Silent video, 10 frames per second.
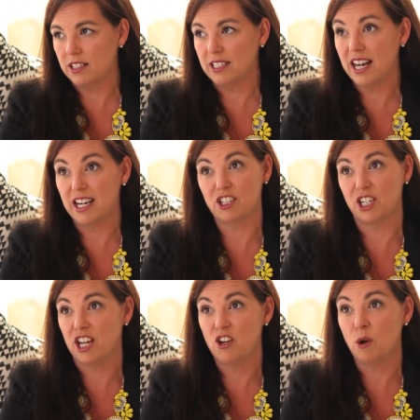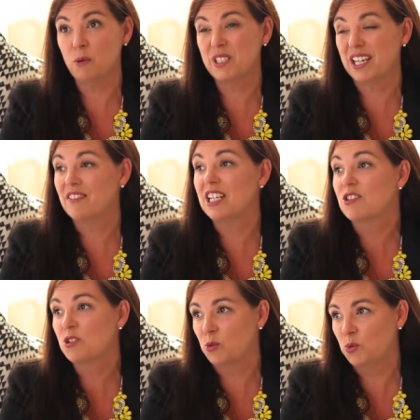I didn't actually. No oh one was God. even
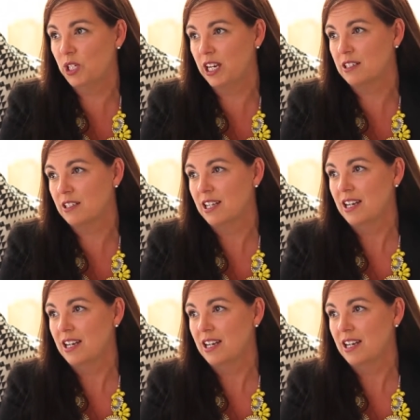at school yet.